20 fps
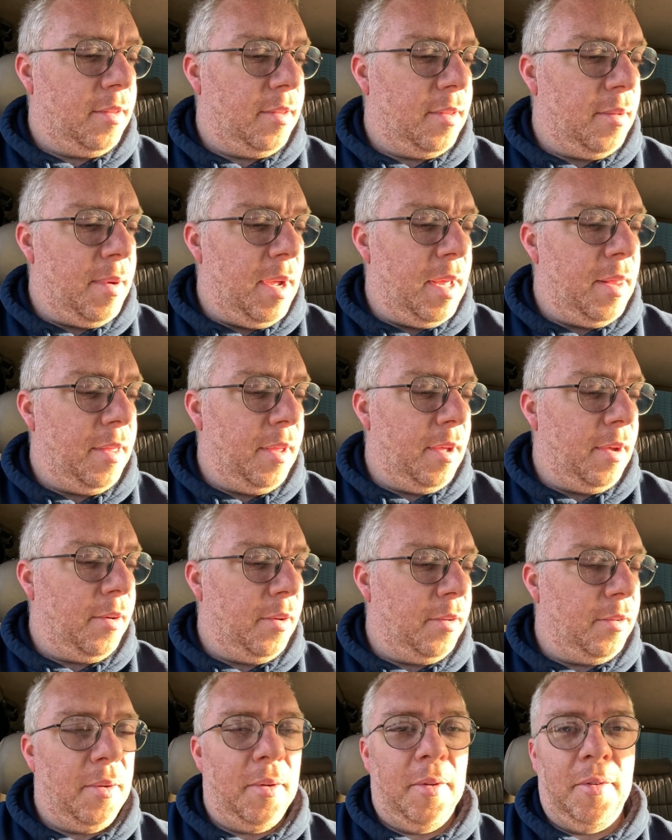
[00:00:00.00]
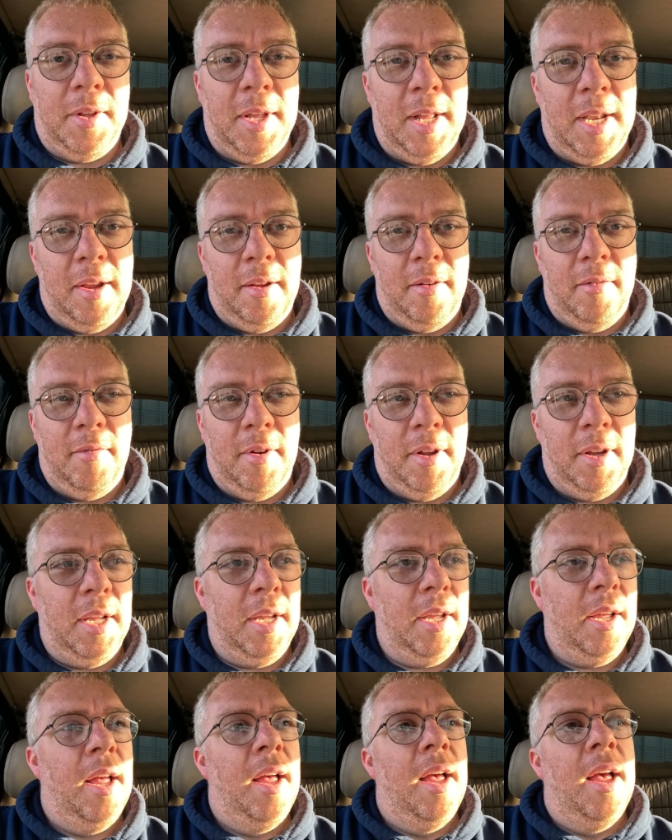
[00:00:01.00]
The main thing I've got to do is get it
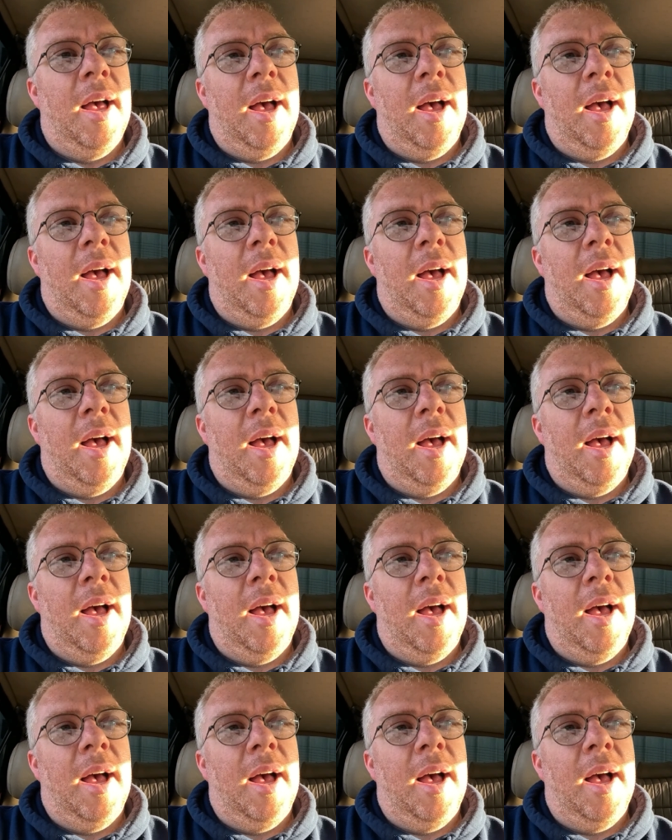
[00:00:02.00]
running.